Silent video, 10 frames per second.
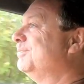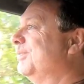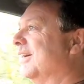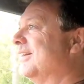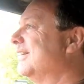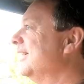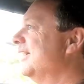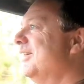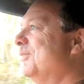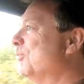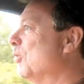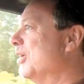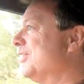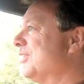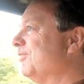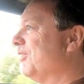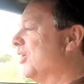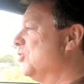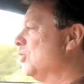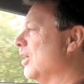But boy, it's a
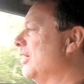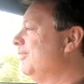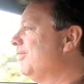fun drive.